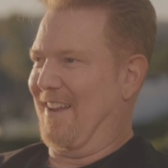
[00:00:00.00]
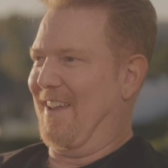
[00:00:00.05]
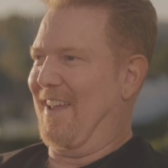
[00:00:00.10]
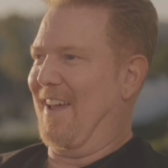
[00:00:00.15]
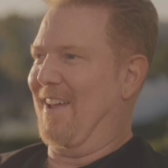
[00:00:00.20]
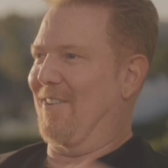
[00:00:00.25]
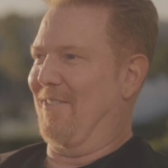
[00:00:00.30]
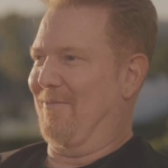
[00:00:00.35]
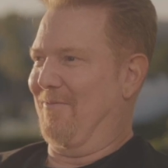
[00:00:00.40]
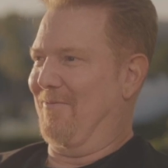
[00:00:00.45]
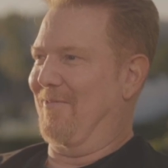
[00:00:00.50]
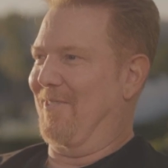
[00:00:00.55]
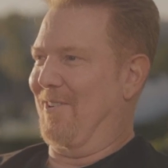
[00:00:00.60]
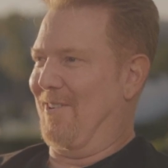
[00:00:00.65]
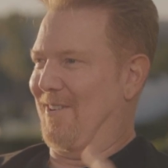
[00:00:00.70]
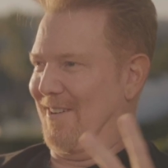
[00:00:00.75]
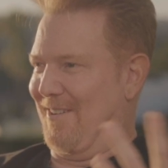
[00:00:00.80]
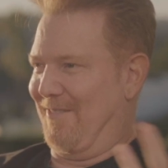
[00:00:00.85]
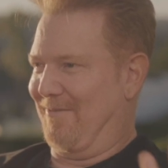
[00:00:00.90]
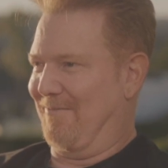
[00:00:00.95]
get
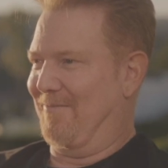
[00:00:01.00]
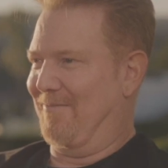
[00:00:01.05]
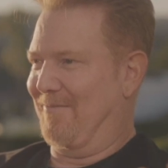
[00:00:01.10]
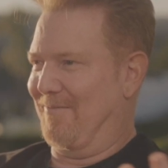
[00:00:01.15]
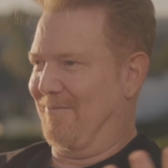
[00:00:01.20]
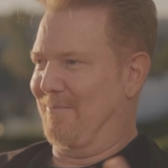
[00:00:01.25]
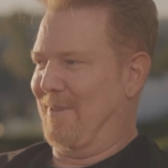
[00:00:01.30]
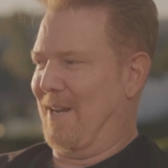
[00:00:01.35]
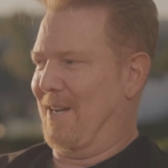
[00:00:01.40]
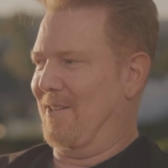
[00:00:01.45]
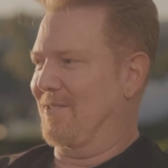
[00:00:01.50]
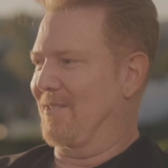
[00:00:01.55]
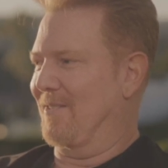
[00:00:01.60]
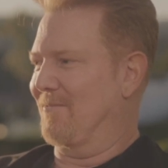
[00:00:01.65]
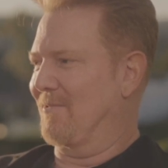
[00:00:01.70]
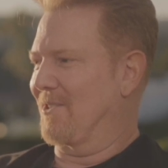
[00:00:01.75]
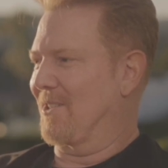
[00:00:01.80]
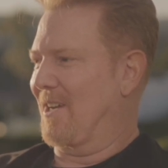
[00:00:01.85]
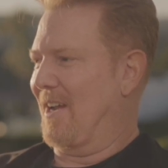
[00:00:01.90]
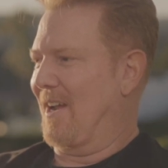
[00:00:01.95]
on medicine,
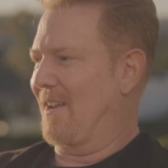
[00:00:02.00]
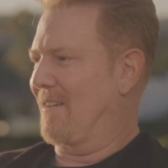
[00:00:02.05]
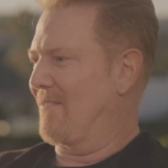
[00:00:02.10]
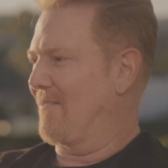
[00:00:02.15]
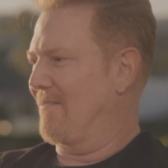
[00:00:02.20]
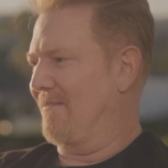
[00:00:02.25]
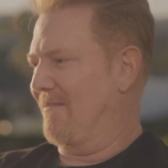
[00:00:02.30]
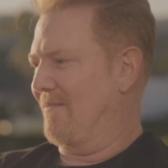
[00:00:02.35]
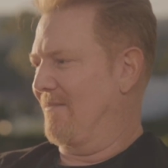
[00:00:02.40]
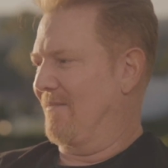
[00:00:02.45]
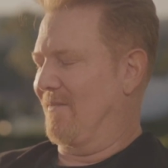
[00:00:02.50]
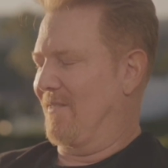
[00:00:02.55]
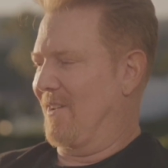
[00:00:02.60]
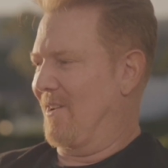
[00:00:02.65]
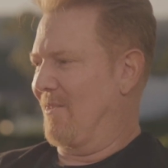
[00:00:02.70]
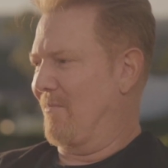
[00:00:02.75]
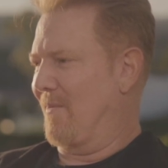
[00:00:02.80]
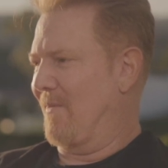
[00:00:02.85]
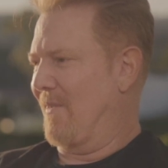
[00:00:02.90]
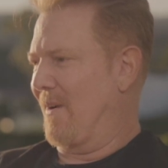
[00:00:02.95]
which I hadn't,
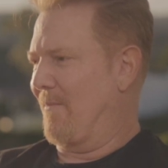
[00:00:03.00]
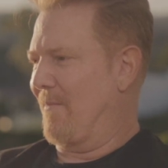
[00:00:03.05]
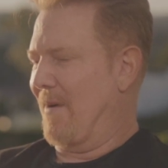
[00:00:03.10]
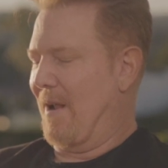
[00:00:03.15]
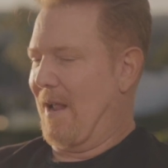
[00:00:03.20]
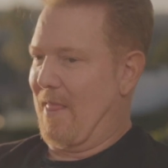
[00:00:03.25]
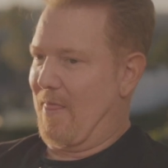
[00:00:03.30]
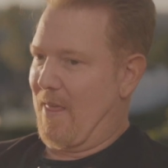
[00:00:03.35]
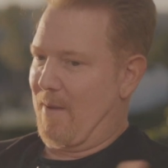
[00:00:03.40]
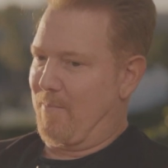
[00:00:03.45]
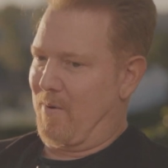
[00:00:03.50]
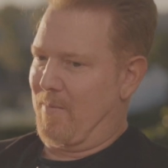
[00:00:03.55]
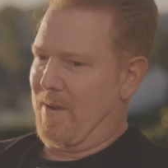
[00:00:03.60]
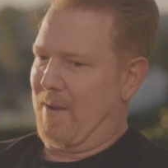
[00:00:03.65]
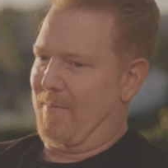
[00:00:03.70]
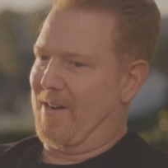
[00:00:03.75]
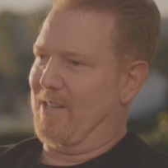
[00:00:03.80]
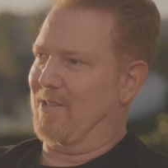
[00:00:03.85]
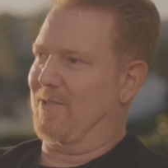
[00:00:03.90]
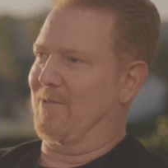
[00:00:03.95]
they put me
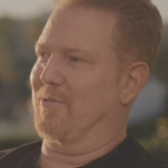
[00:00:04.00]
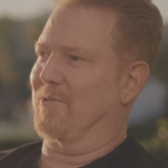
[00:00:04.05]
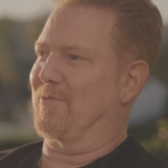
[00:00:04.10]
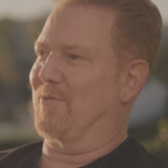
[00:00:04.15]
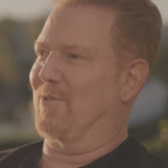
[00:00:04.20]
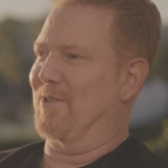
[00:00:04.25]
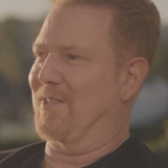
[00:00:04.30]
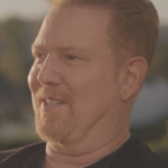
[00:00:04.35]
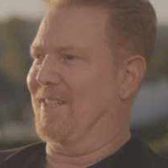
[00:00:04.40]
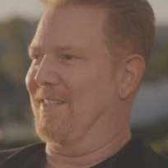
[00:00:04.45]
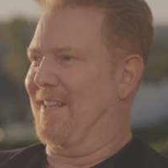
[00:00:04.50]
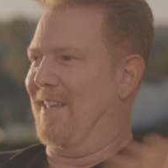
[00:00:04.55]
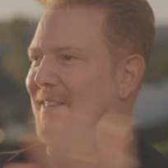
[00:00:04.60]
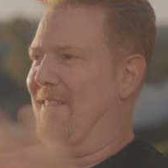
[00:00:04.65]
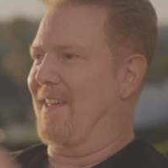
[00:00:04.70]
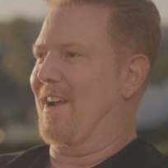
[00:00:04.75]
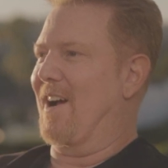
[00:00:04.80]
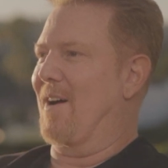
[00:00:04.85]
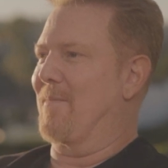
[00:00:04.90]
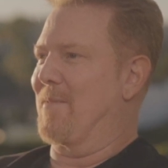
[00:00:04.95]
on medicine when I was 14, and
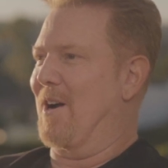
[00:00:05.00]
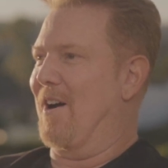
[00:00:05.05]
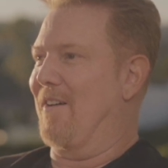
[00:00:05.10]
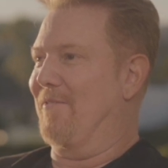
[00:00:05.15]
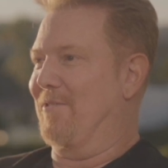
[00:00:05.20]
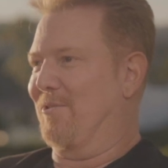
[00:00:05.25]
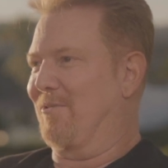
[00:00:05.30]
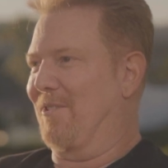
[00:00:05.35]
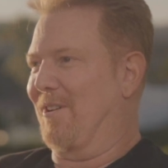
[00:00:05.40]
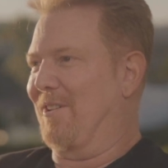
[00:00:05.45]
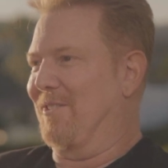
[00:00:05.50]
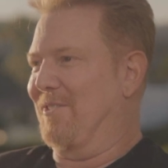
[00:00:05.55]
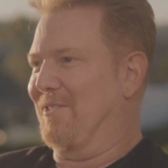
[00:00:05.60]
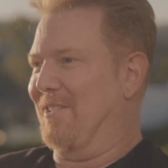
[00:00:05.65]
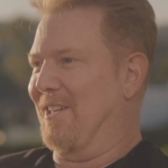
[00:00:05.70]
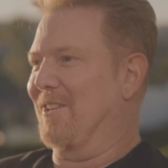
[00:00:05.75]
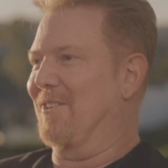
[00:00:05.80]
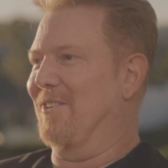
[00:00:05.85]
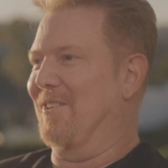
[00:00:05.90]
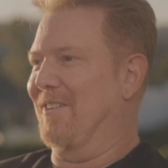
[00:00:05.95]
they got me off as quickly as
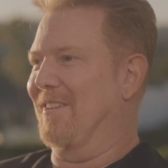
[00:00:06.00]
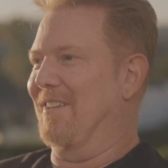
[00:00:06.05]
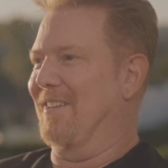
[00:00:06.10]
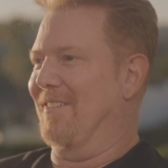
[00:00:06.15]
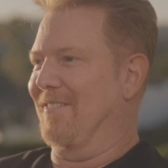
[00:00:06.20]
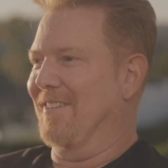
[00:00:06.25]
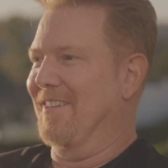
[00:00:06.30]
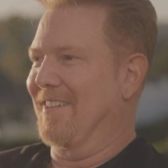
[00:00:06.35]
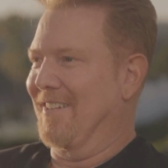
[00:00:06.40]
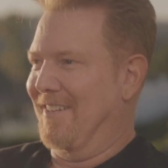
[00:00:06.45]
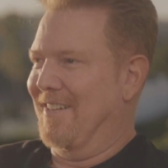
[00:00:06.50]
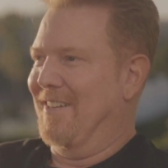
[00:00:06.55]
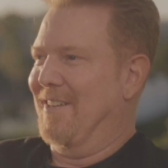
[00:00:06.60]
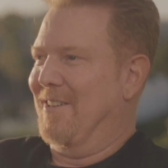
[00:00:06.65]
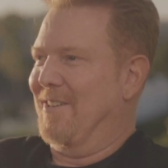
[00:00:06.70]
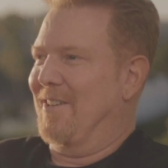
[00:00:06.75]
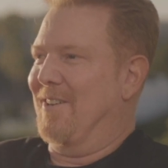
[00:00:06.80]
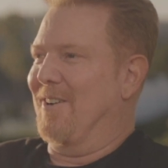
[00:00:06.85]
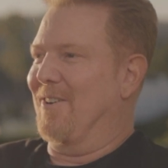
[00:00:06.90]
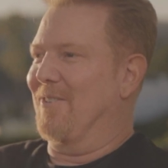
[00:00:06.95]
they could. And,
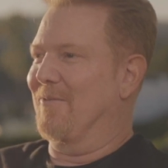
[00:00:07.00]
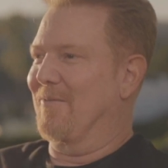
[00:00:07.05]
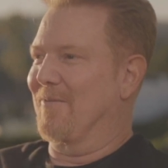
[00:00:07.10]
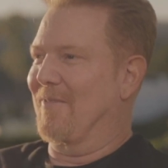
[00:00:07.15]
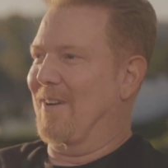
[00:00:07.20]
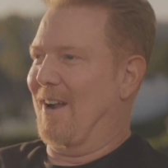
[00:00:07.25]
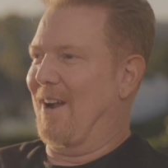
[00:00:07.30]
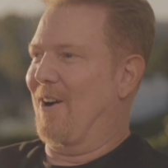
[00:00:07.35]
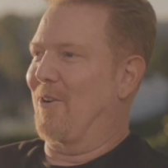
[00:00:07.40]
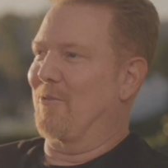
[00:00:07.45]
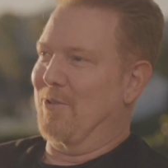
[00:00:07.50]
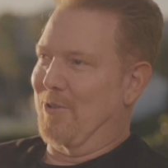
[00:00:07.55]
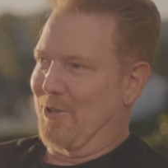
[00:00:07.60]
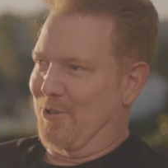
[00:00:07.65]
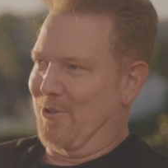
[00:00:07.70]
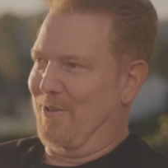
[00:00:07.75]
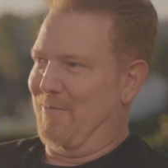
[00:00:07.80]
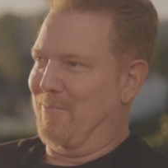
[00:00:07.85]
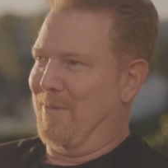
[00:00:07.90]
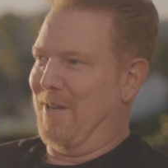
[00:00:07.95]
I always
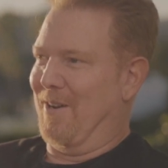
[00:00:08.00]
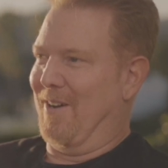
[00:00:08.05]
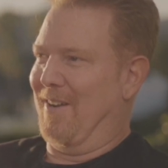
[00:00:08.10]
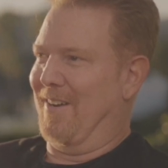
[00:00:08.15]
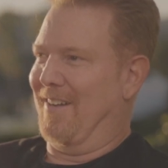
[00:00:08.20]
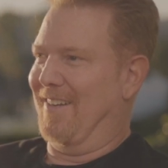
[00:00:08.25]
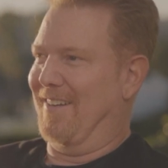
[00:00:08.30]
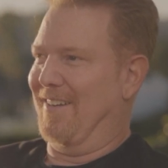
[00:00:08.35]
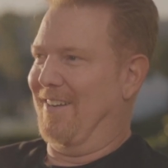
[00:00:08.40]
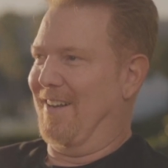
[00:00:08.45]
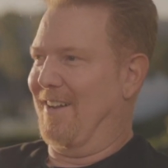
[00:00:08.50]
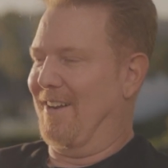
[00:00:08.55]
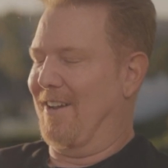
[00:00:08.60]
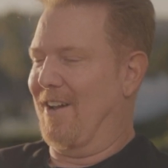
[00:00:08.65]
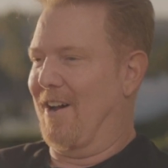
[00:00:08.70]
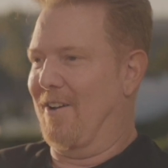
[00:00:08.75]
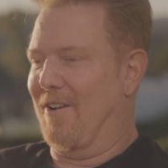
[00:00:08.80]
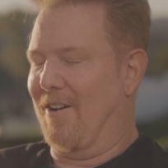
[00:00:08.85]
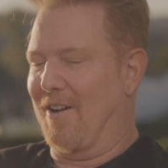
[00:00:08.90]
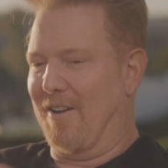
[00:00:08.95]
should have been on it, and I
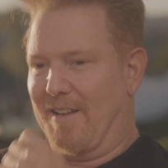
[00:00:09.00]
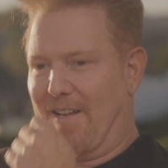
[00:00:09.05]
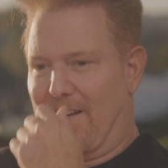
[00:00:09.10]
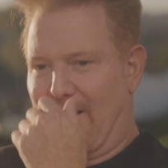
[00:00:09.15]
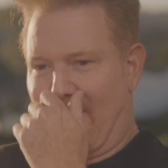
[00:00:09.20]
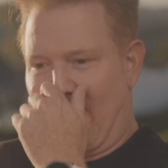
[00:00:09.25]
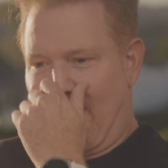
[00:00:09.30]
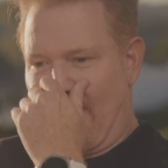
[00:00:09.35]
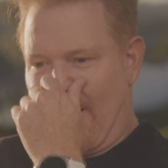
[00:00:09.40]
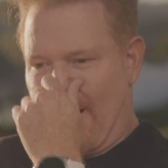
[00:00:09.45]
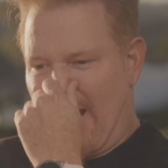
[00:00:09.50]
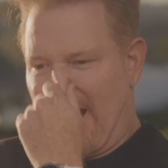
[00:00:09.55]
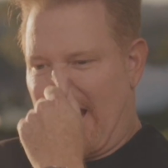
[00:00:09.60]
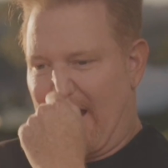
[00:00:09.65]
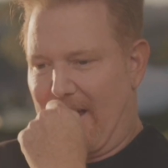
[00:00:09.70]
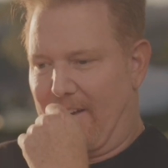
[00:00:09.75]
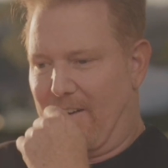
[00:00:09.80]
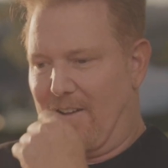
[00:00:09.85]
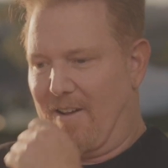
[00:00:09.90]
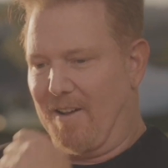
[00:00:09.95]
got on it.
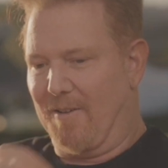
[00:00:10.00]
And